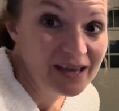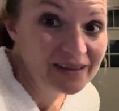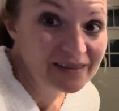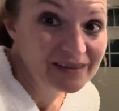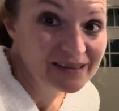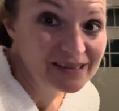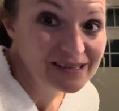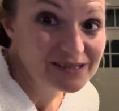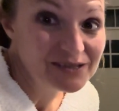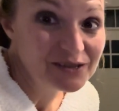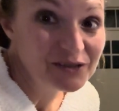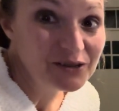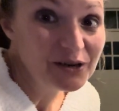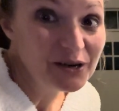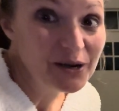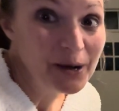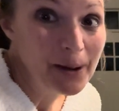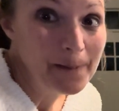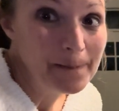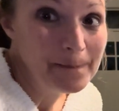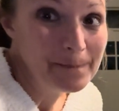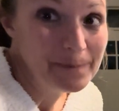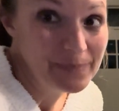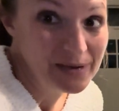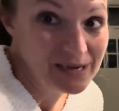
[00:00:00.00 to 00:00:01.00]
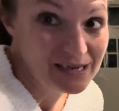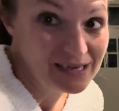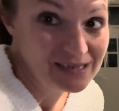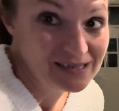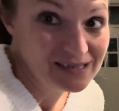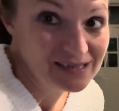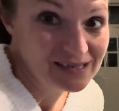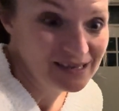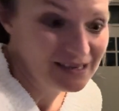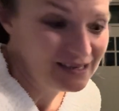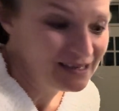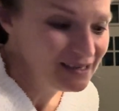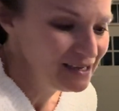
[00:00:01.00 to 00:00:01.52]
these are
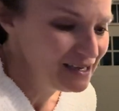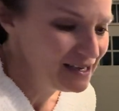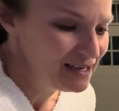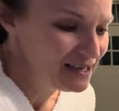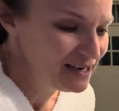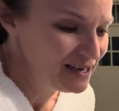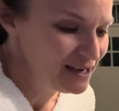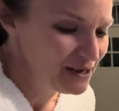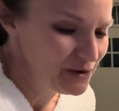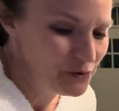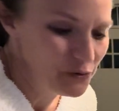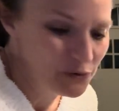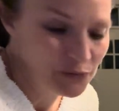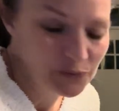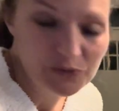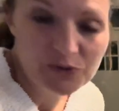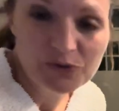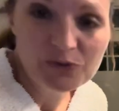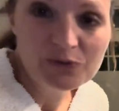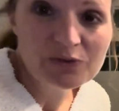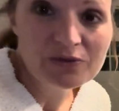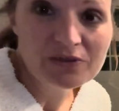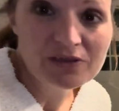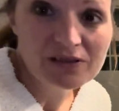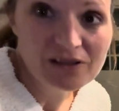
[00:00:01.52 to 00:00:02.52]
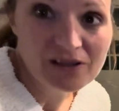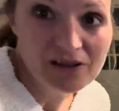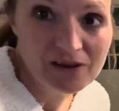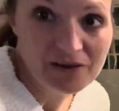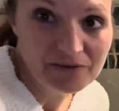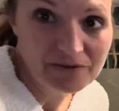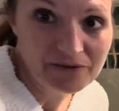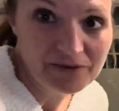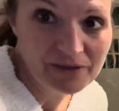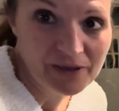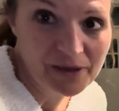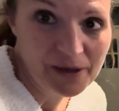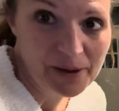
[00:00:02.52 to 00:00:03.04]
amazing, and I hope you love
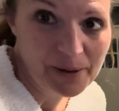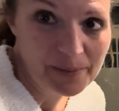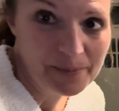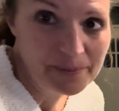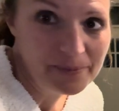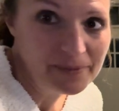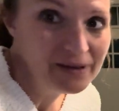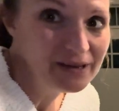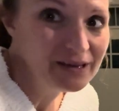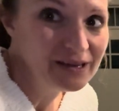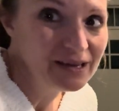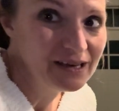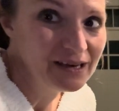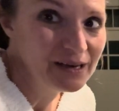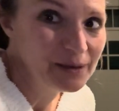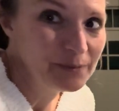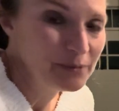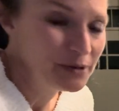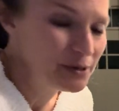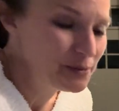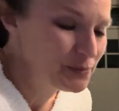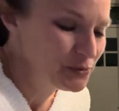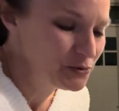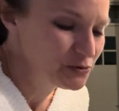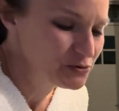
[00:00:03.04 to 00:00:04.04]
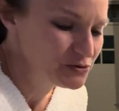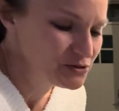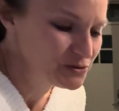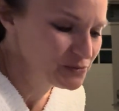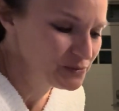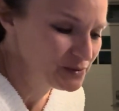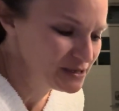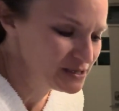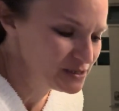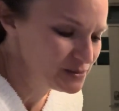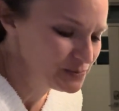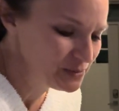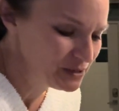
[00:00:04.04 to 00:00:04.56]
them. And I'm going to post the
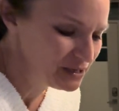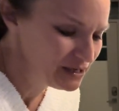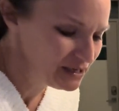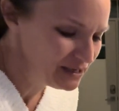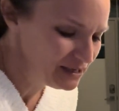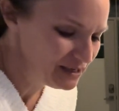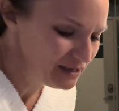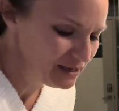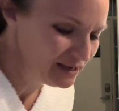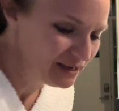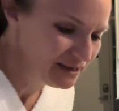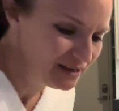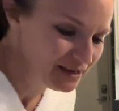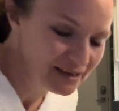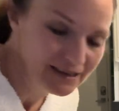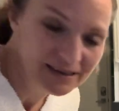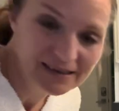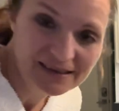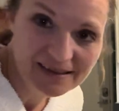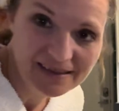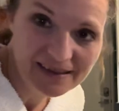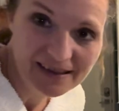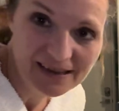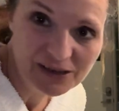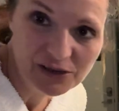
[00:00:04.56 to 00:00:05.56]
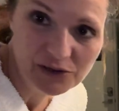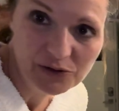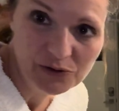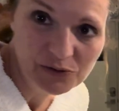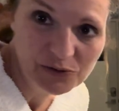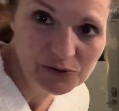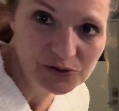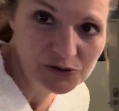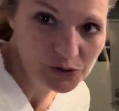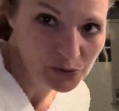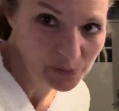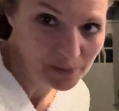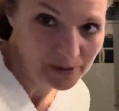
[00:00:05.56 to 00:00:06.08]
recipe, and thank you
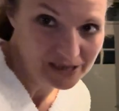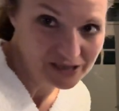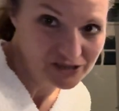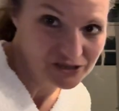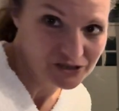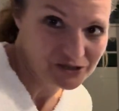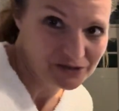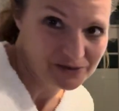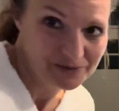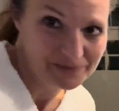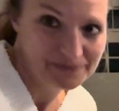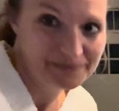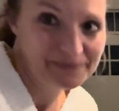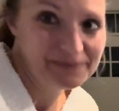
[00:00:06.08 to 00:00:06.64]
so much.